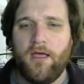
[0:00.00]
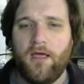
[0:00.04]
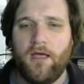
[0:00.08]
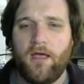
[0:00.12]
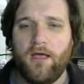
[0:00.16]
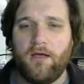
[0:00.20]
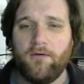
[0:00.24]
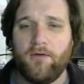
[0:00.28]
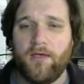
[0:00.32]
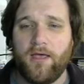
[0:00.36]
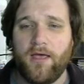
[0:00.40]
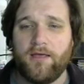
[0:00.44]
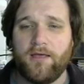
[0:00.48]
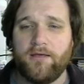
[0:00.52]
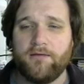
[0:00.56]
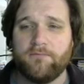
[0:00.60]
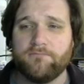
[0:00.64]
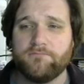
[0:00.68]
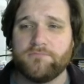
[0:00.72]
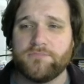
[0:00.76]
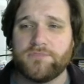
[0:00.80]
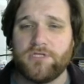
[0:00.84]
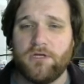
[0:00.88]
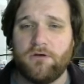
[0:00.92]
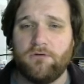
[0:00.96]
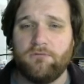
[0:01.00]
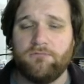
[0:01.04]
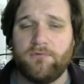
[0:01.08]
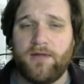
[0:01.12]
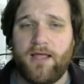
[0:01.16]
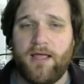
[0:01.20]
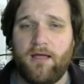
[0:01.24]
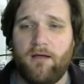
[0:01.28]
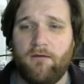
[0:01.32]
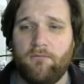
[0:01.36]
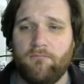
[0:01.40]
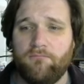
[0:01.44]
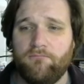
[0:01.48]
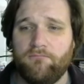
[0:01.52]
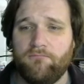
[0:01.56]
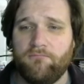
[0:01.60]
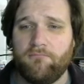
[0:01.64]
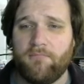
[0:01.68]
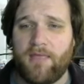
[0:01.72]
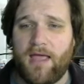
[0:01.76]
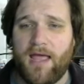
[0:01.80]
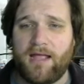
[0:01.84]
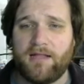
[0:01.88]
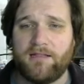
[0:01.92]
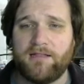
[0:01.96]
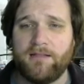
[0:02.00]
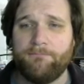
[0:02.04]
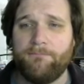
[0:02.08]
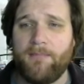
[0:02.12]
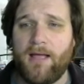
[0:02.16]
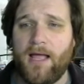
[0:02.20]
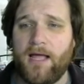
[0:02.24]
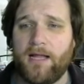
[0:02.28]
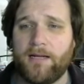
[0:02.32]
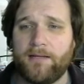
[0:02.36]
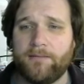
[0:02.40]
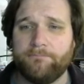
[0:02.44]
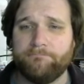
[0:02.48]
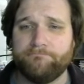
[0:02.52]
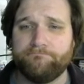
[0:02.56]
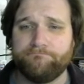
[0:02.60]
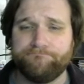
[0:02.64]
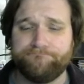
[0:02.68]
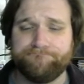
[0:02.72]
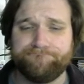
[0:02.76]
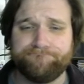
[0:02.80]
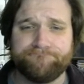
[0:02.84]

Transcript: Okay, so now, at the bottom,